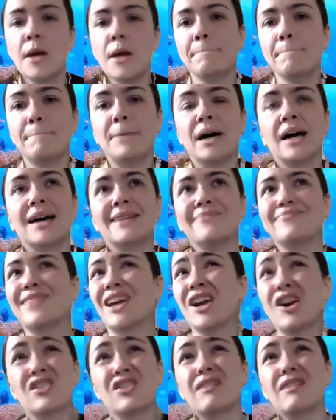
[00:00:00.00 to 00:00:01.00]
But
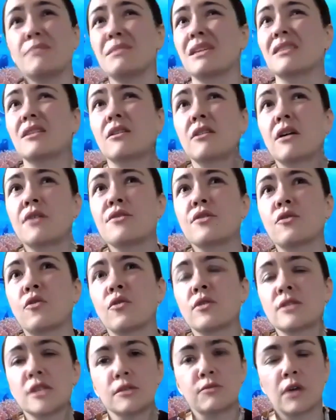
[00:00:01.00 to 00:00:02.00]
there are, I mean, there are other
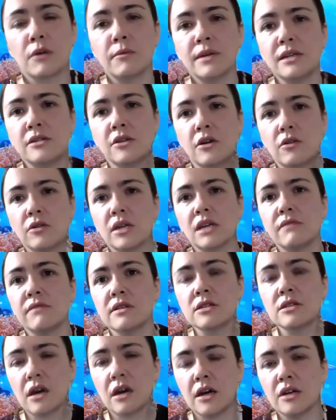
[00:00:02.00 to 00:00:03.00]
courses where we don't
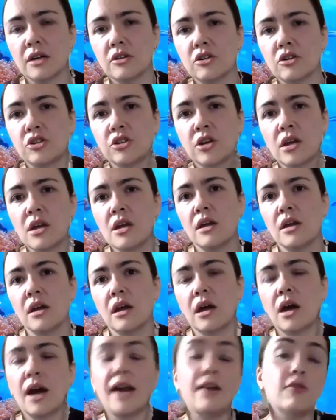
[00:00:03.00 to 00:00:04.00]
even touch,
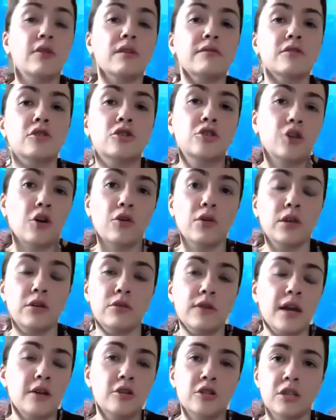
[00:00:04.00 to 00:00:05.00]
uh, I don't even show you
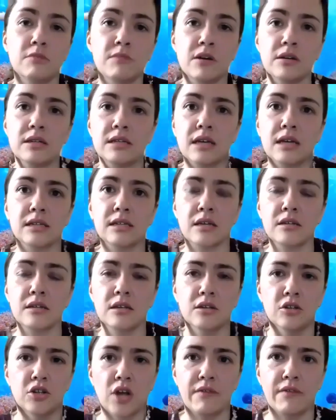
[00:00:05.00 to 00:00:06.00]
HTML, CSS,
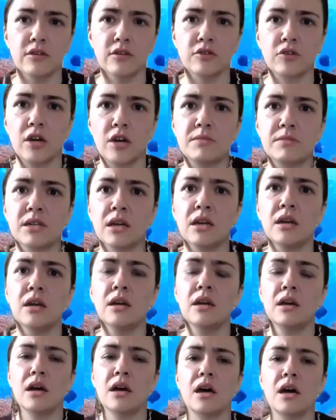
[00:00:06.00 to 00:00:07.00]
and JavaScript,
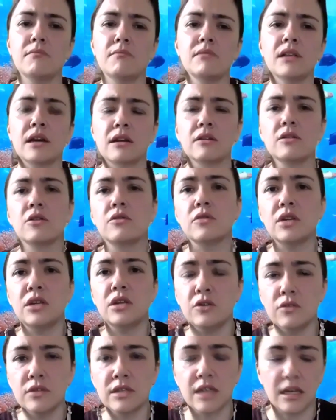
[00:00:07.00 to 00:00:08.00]
uh, let alone
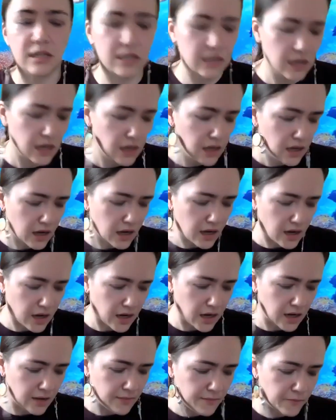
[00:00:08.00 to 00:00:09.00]
use it.
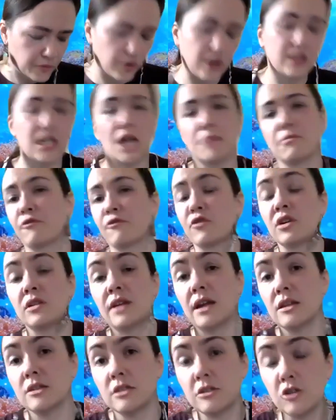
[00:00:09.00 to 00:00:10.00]
Um, for example,
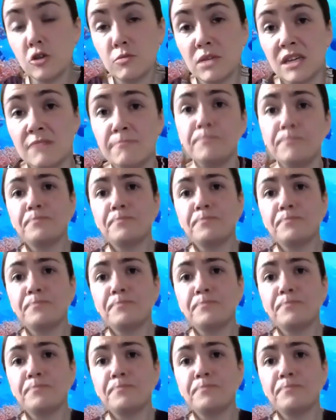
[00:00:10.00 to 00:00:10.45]
Freelance Newbie.